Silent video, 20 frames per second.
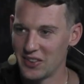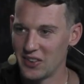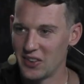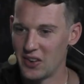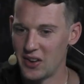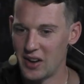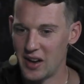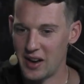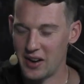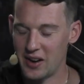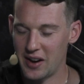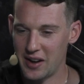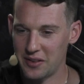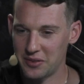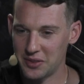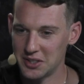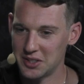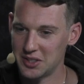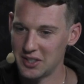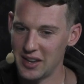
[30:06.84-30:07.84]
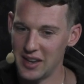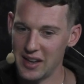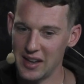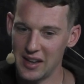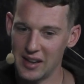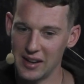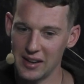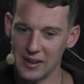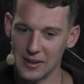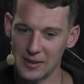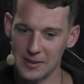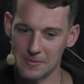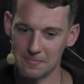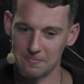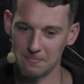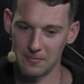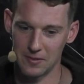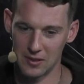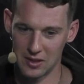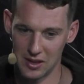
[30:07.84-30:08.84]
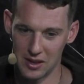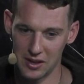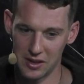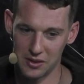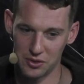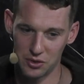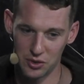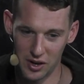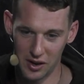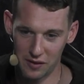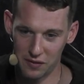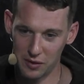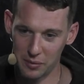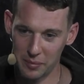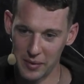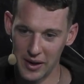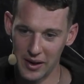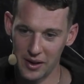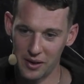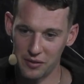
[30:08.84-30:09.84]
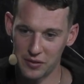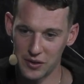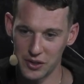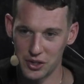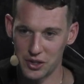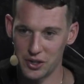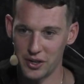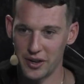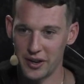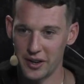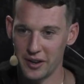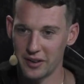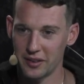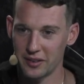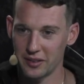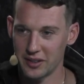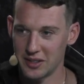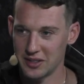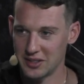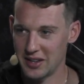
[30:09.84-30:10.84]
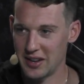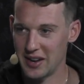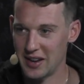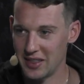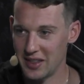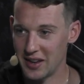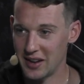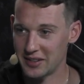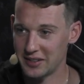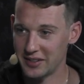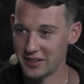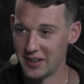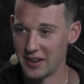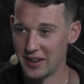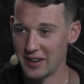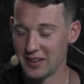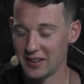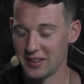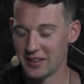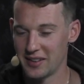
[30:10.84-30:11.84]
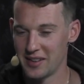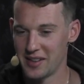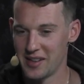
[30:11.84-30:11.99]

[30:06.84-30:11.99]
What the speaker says: So I'd have to say the truffle mayo for sure, because they had that today.